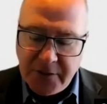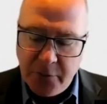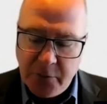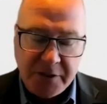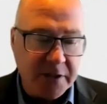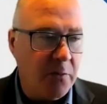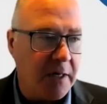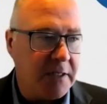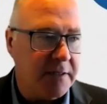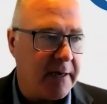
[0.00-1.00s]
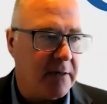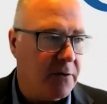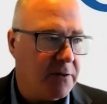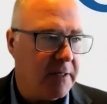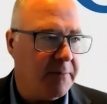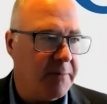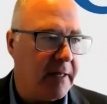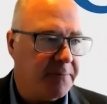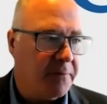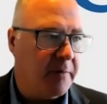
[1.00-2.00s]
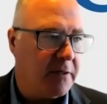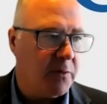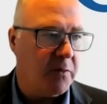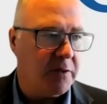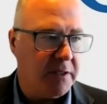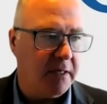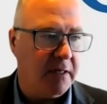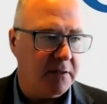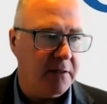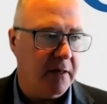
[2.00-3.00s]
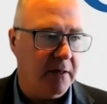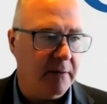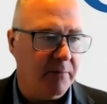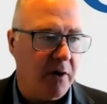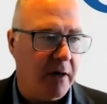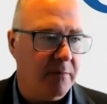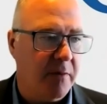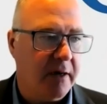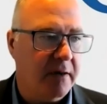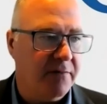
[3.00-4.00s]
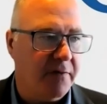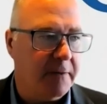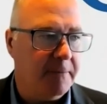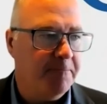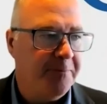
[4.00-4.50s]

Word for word: So we're still watching that closely, but that's pretty much what we're seeing is on the broad market front.